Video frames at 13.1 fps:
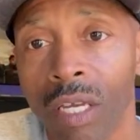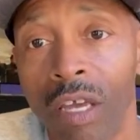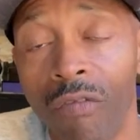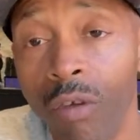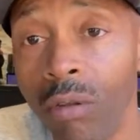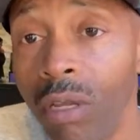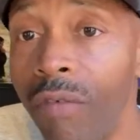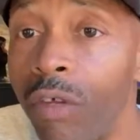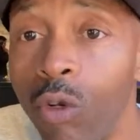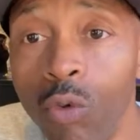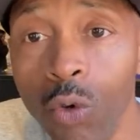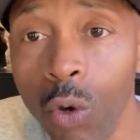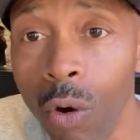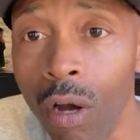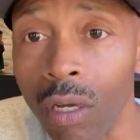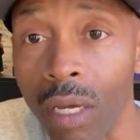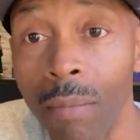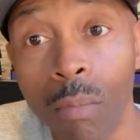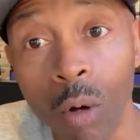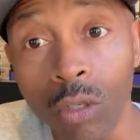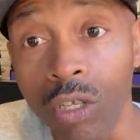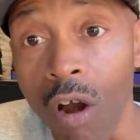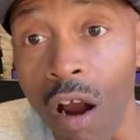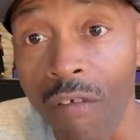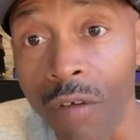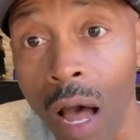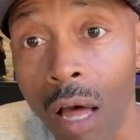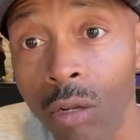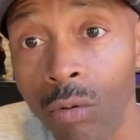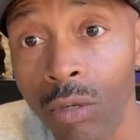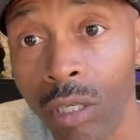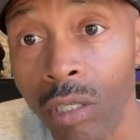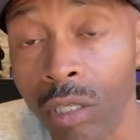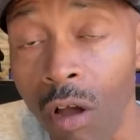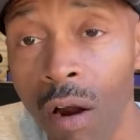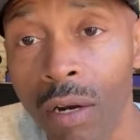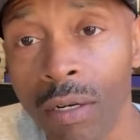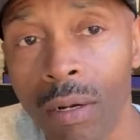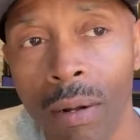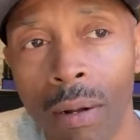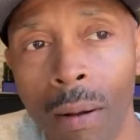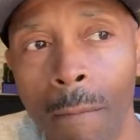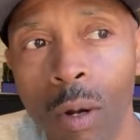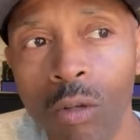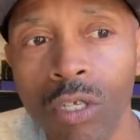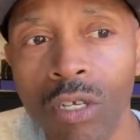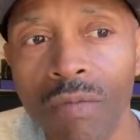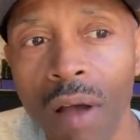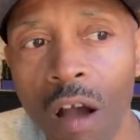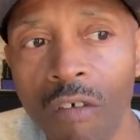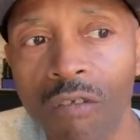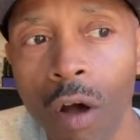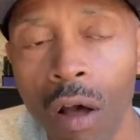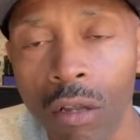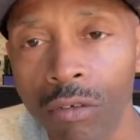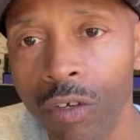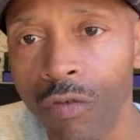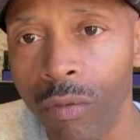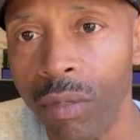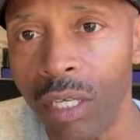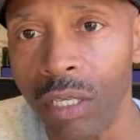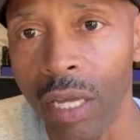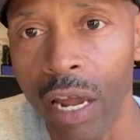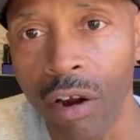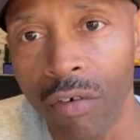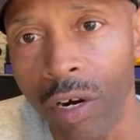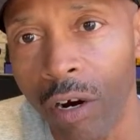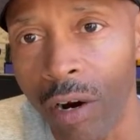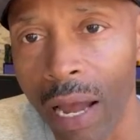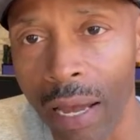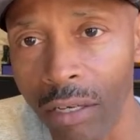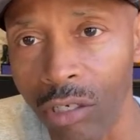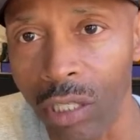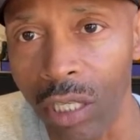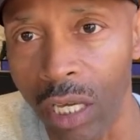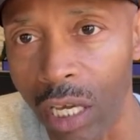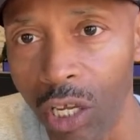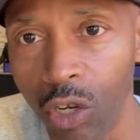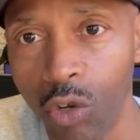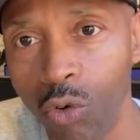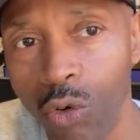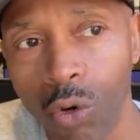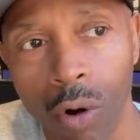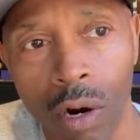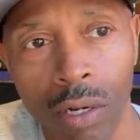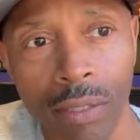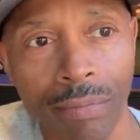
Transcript: If you live in New York, and most of our followers are, most of our followers from this area are actually in New York.